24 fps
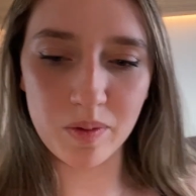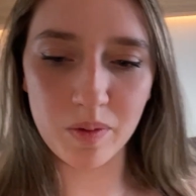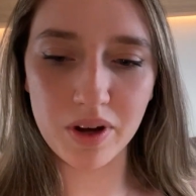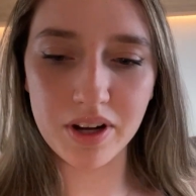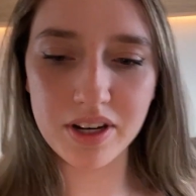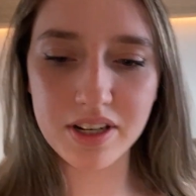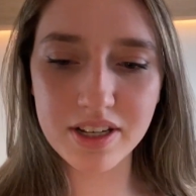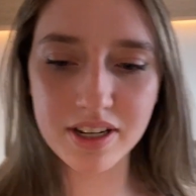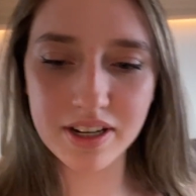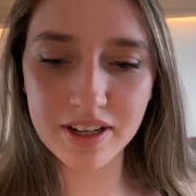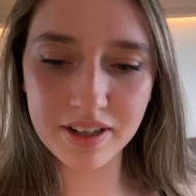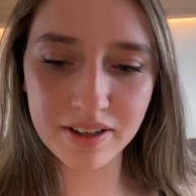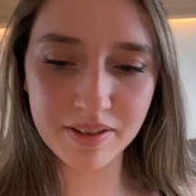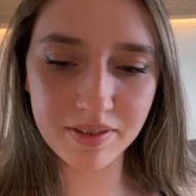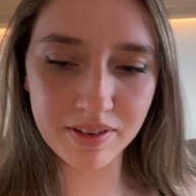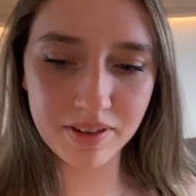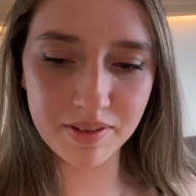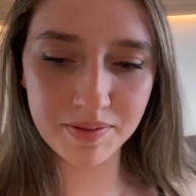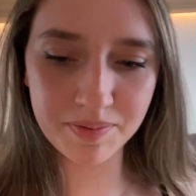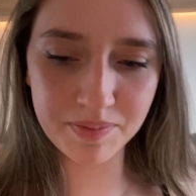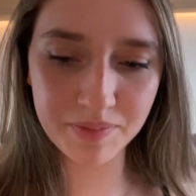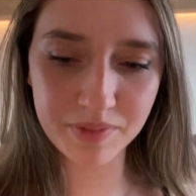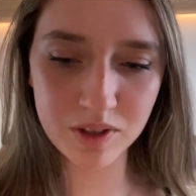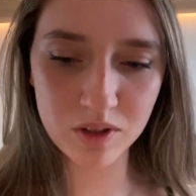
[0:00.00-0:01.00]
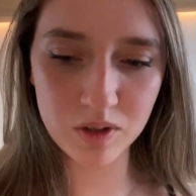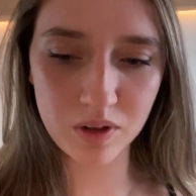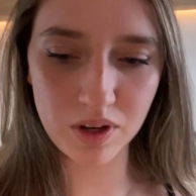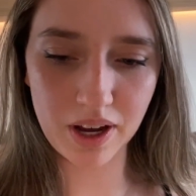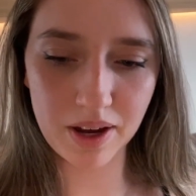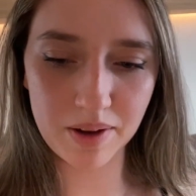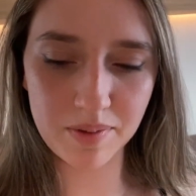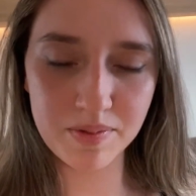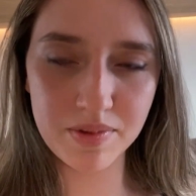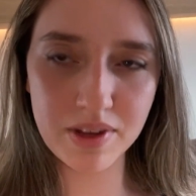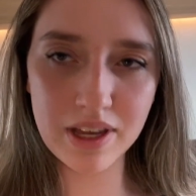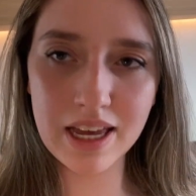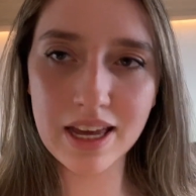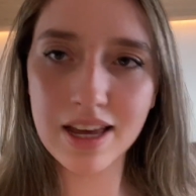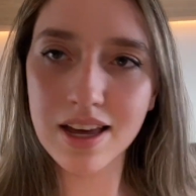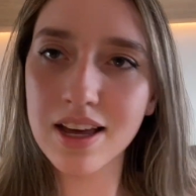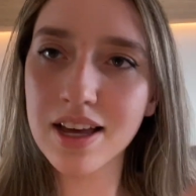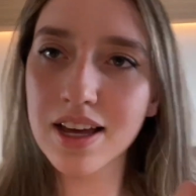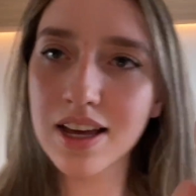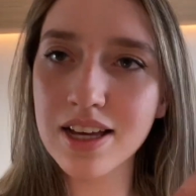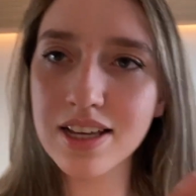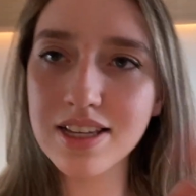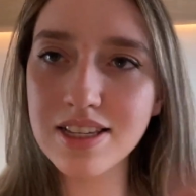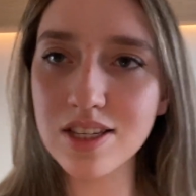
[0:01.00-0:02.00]
what. So yeah,
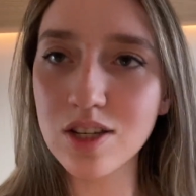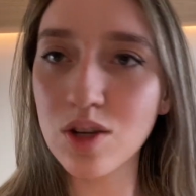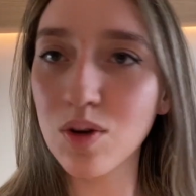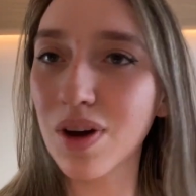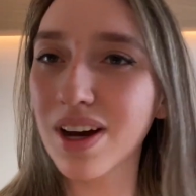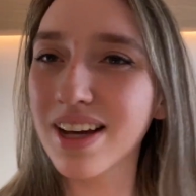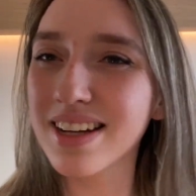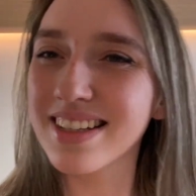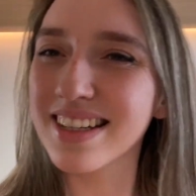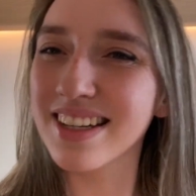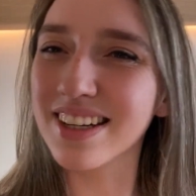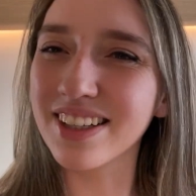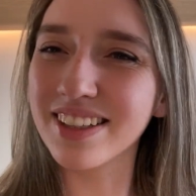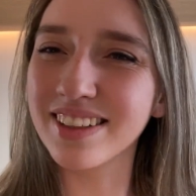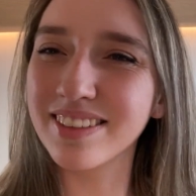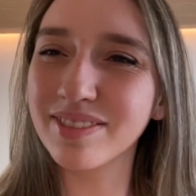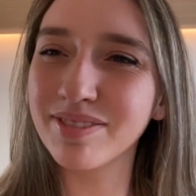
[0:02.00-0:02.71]
see you at dinner.